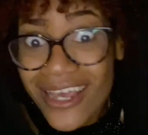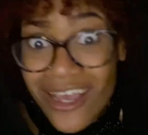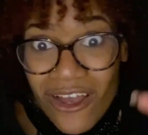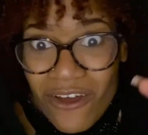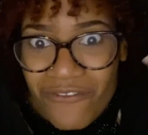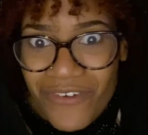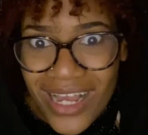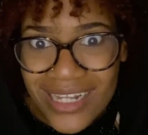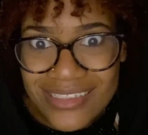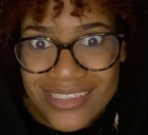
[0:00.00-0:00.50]

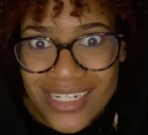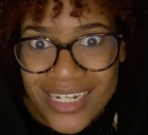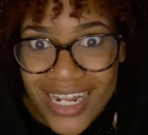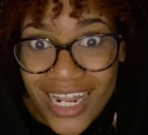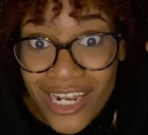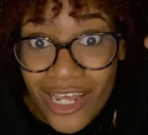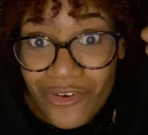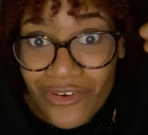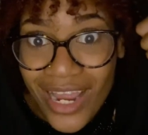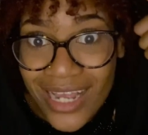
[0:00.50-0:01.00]
faster than
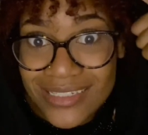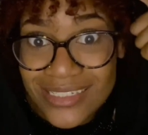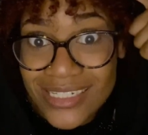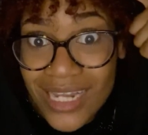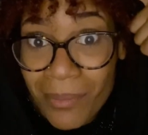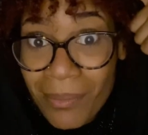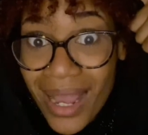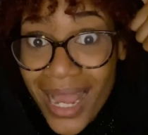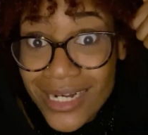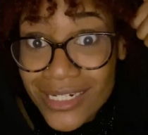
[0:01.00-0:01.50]
a Rasta
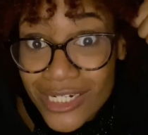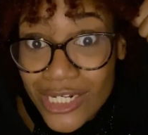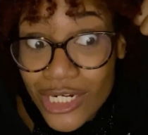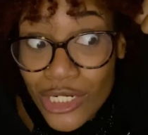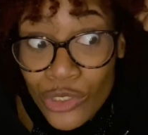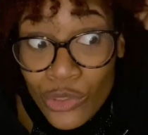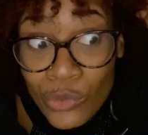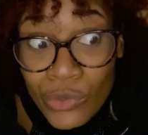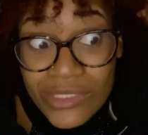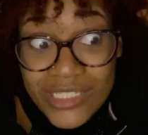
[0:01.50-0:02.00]
man could
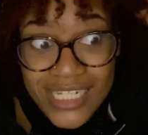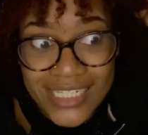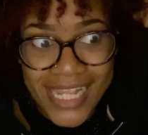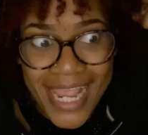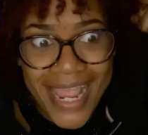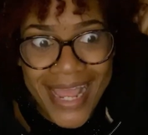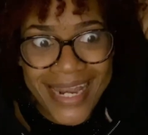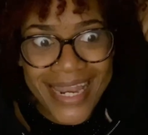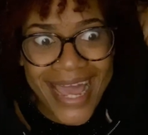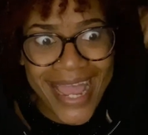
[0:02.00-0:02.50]
lose his
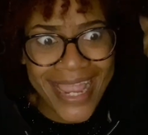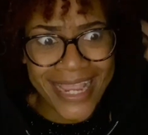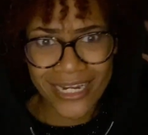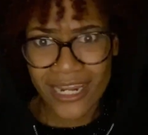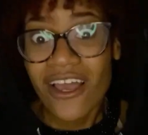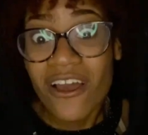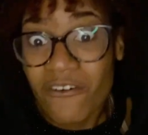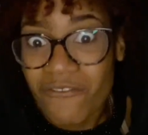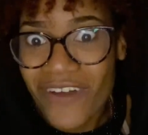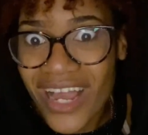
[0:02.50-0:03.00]
hairline,
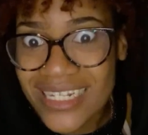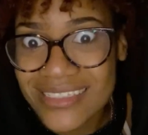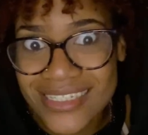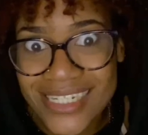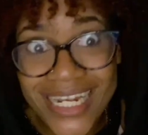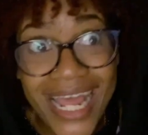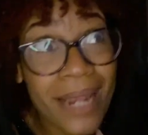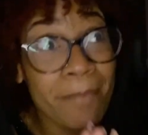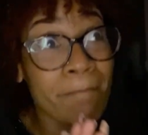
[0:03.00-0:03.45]
faster than